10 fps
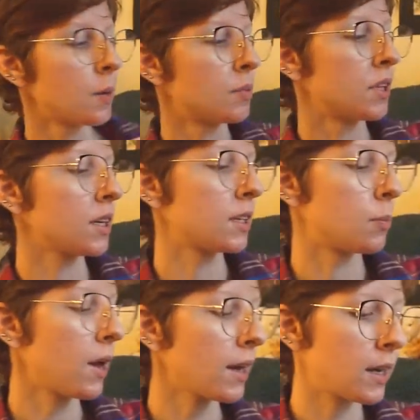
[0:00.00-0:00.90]
But then at the
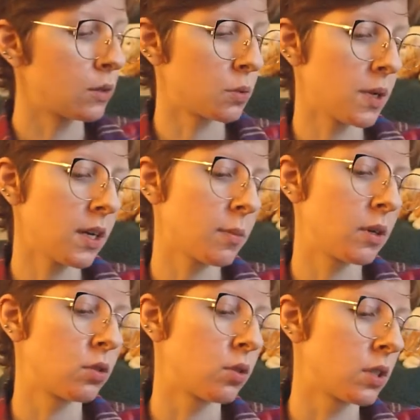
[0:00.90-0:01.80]
back, I was reading
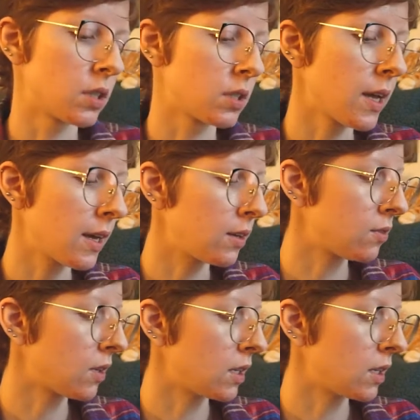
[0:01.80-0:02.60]
about George's life,